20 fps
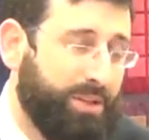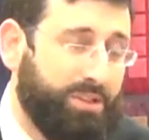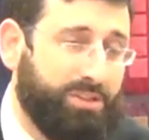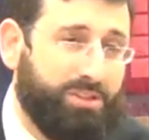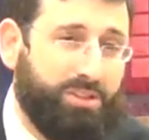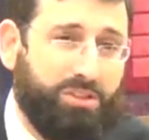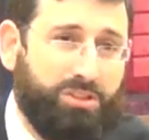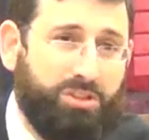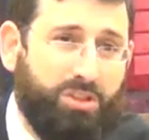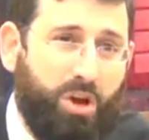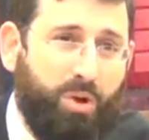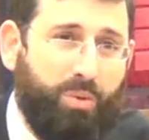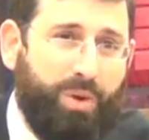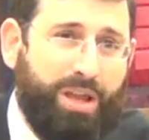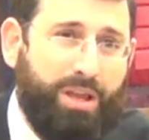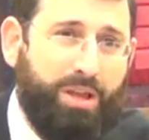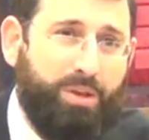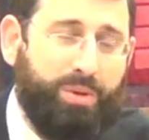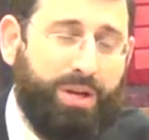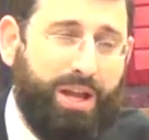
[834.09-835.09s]
because there's no
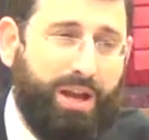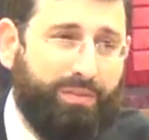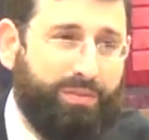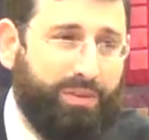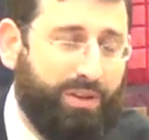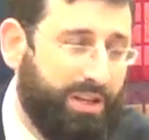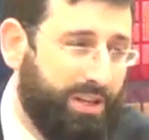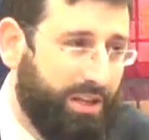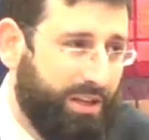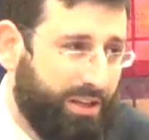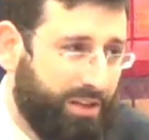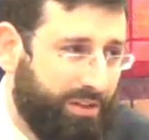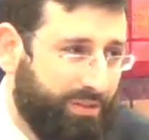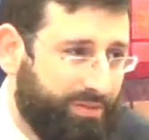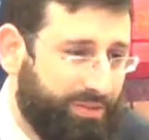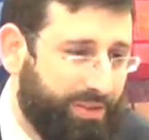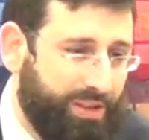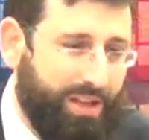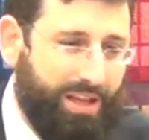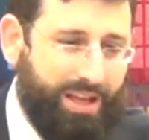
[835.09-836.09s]
way he would ever
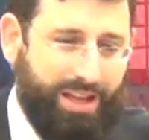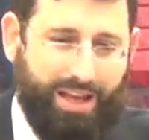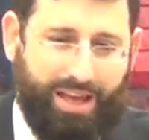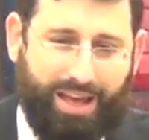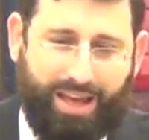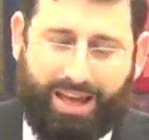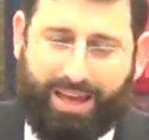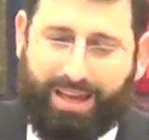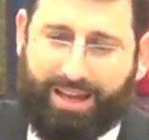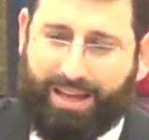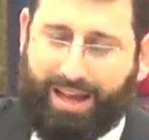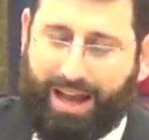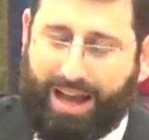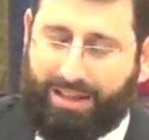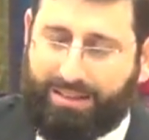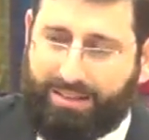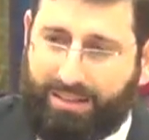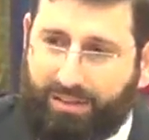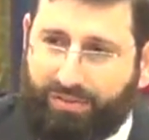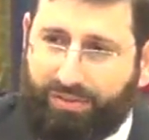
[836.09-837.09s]
give a
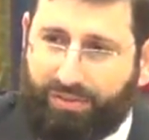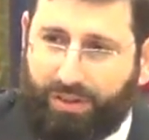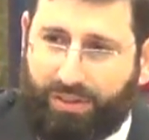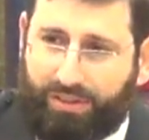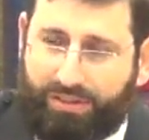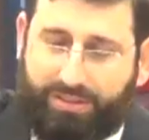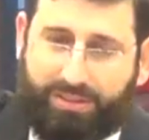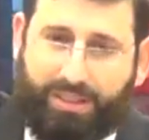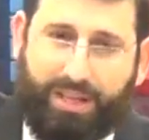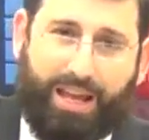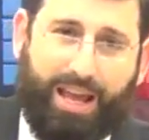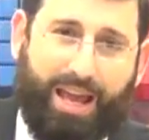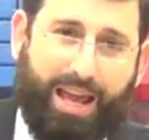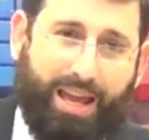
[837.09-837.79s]
adifos,